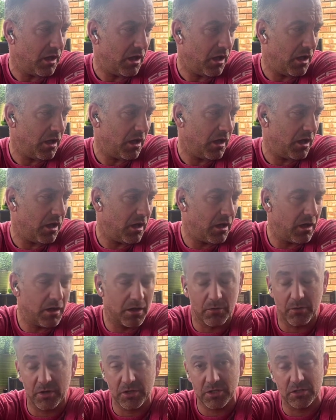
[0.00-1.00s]
Uh,
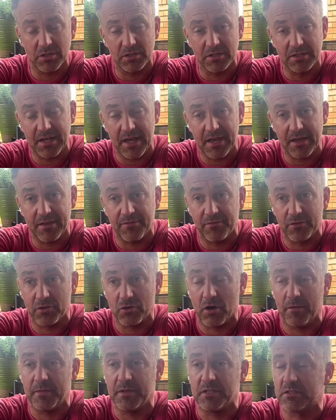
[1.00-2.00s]
question of the day for the
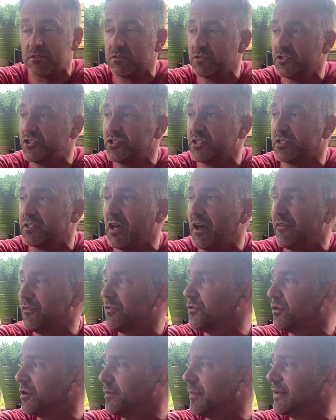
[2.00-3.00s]
comments. Shit, I
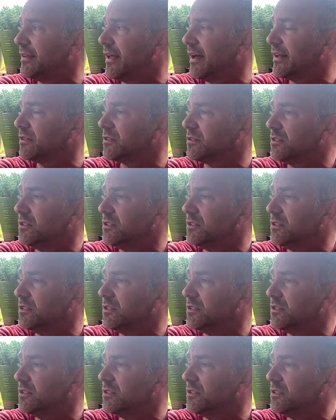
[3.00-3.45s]
haven't thought about that.